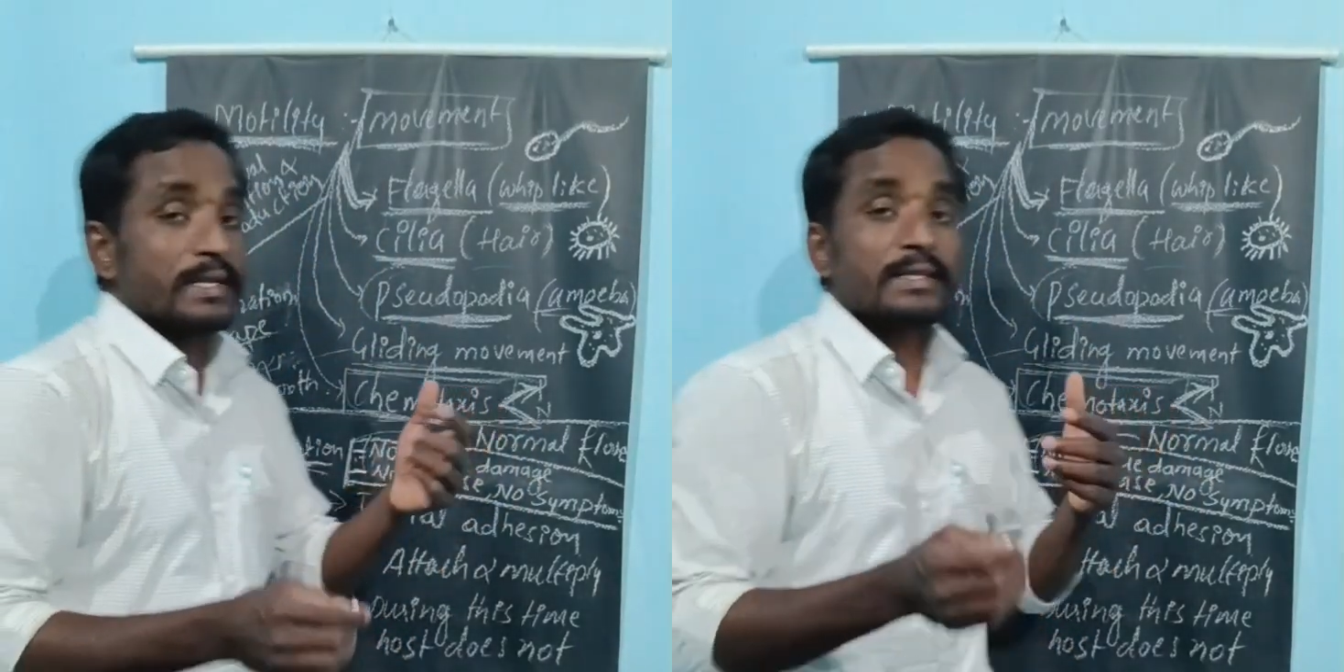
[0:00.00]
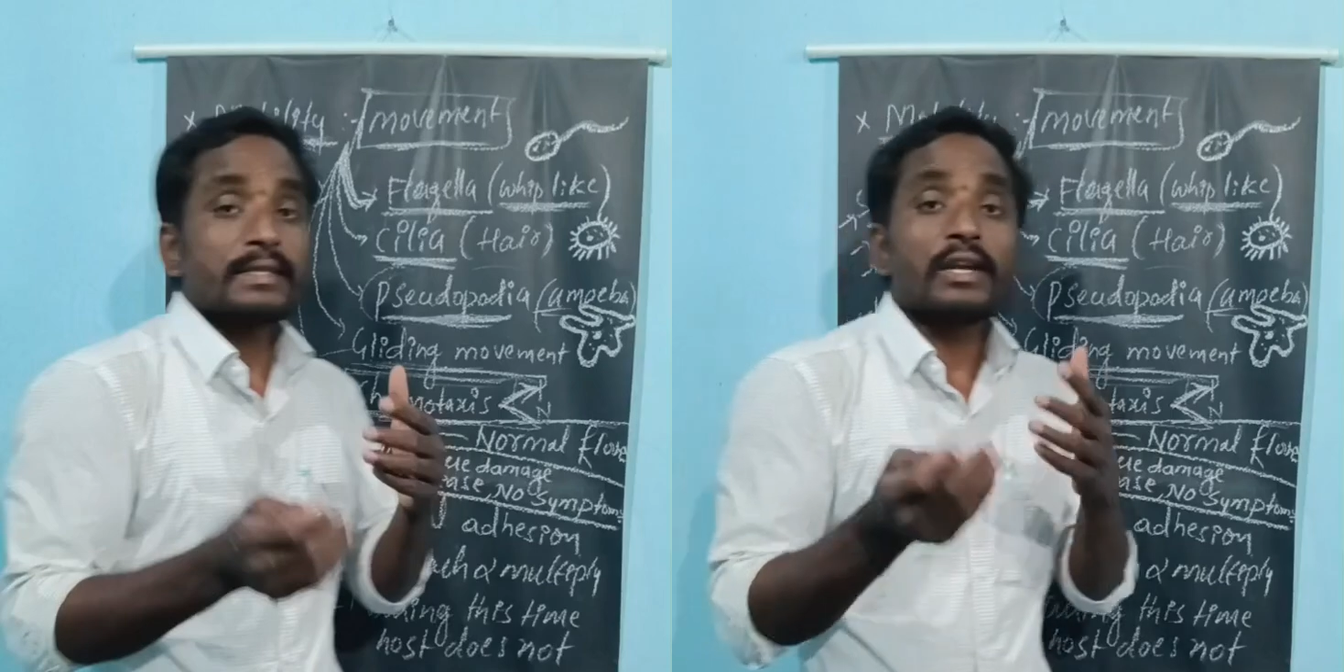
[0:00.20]

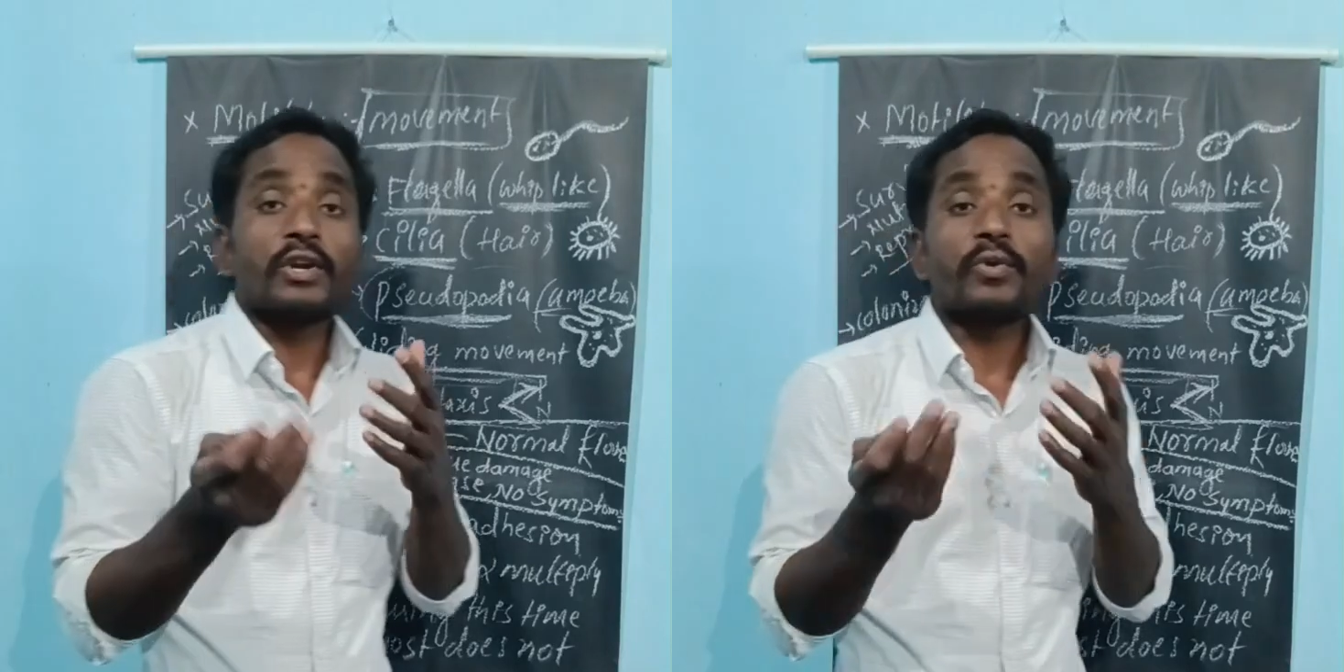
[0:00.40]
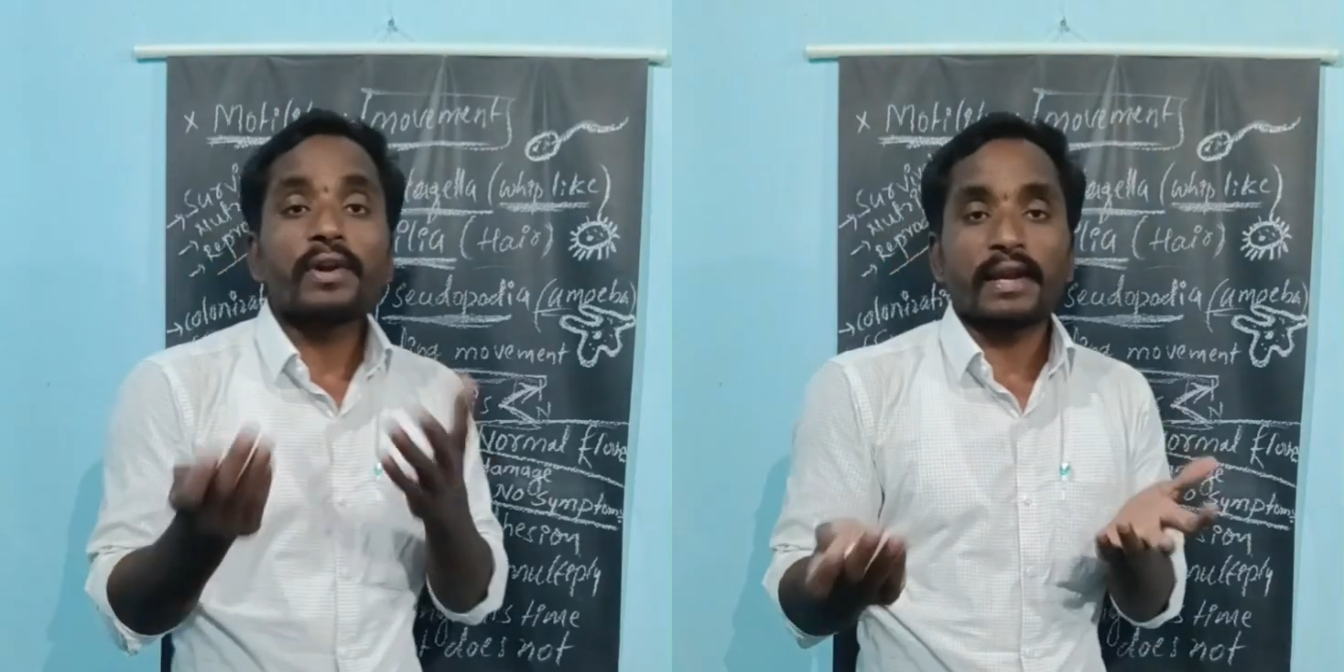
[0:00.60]
is
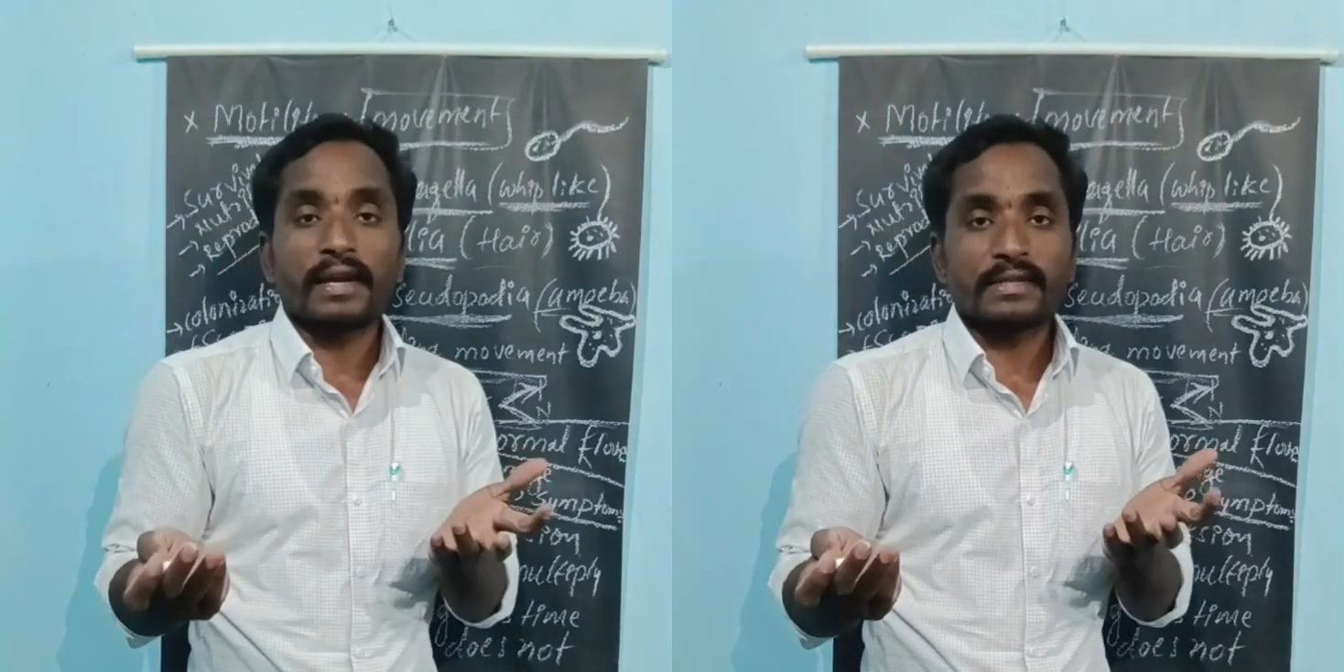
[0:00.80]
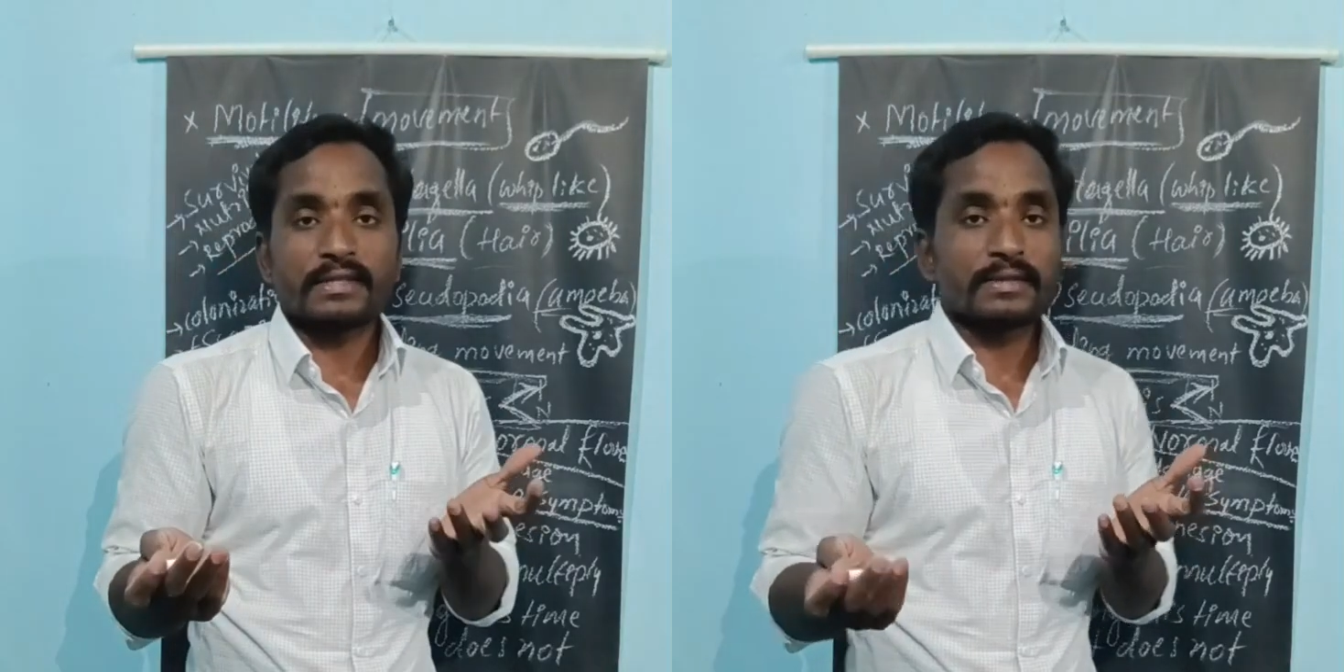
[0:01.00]

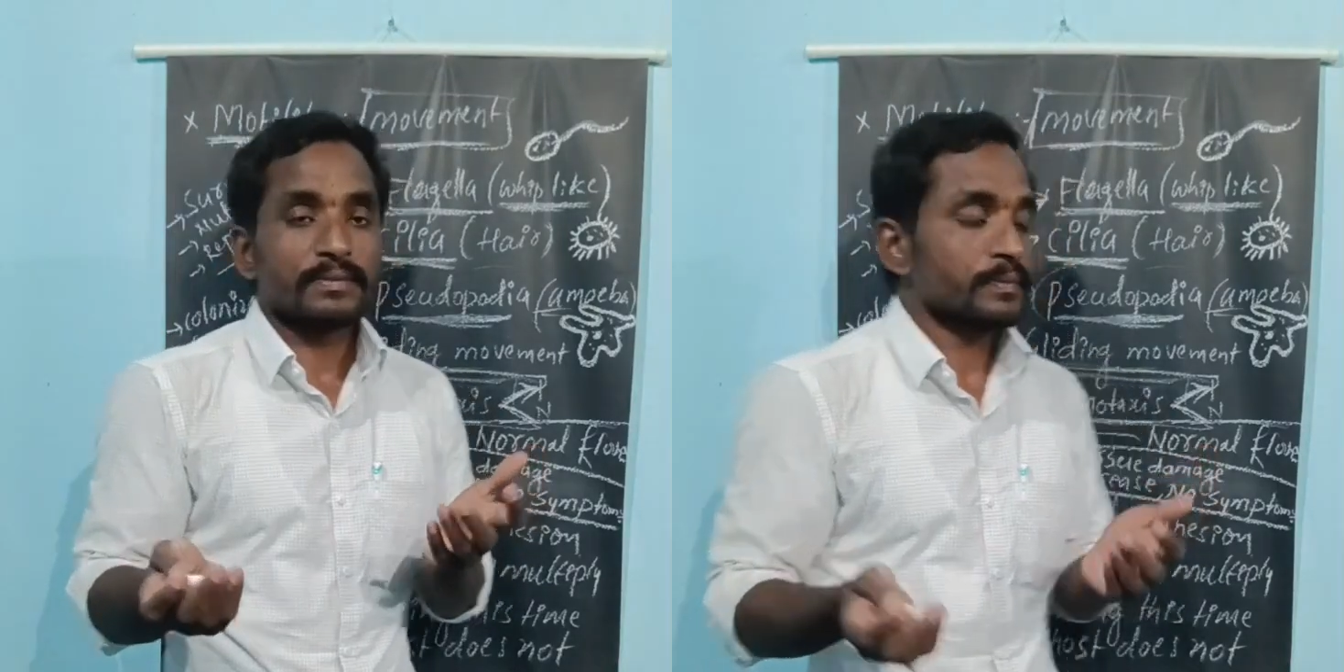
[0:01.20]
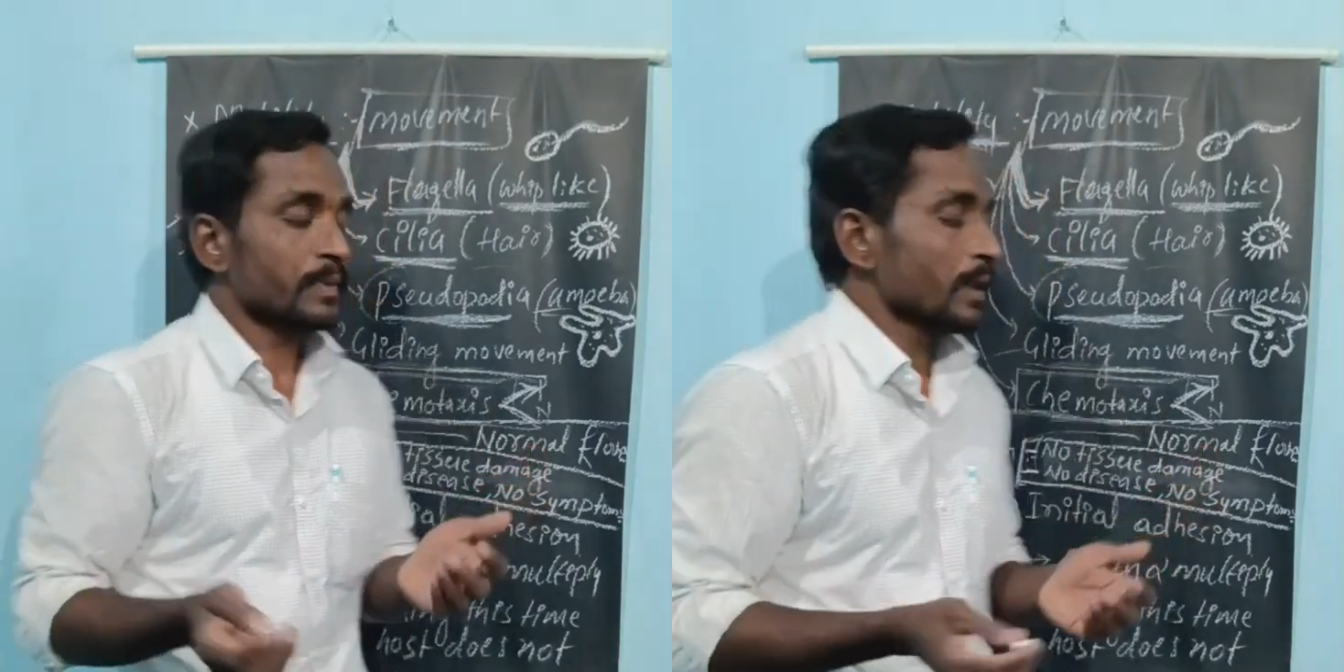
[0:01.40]
nutrients.